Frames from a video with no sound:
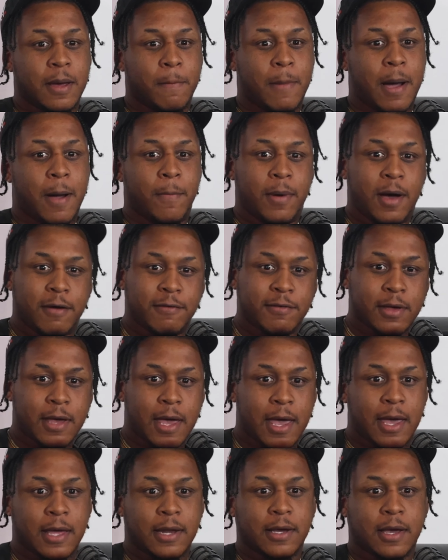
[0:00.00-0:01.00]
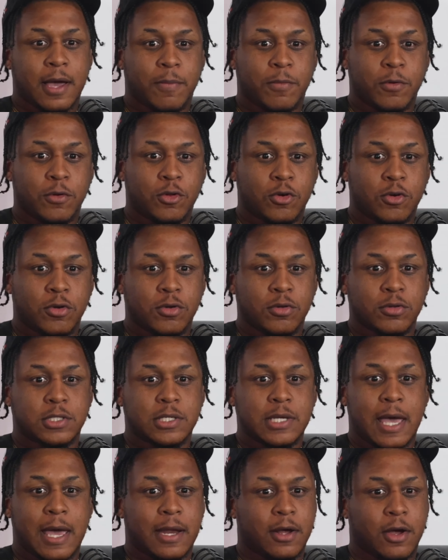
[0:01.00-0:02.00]
My mother had a couple little.
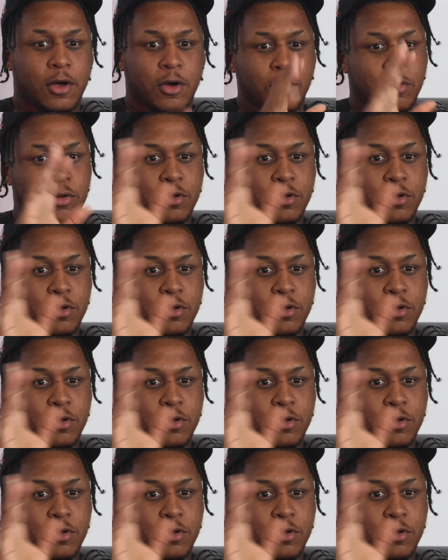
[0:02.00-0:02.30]
She had a whole